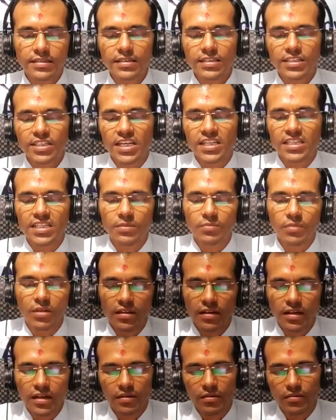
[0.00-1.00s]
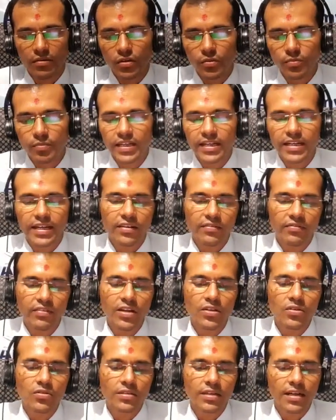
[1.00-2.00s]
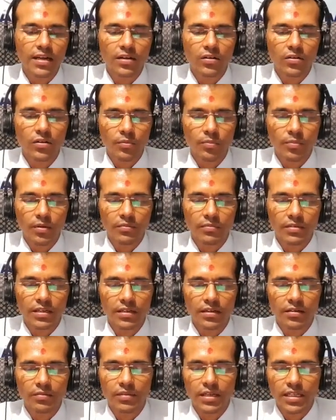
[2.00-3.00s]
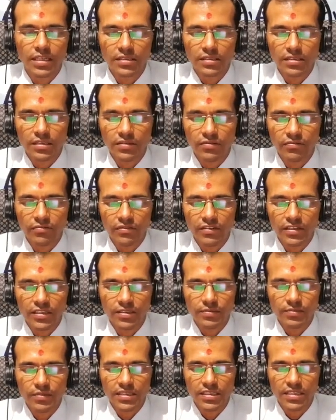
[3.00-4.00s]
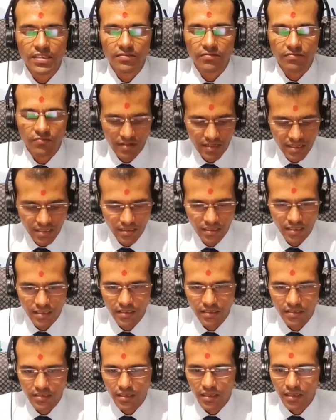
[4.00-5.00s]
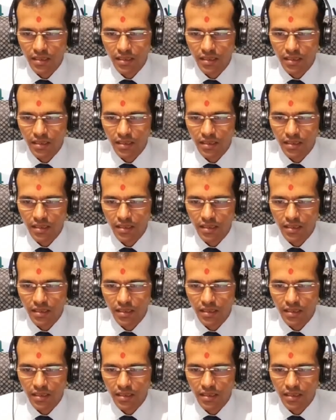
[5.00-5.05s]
a changeable, and duplicate values are not permitted, means if we specify this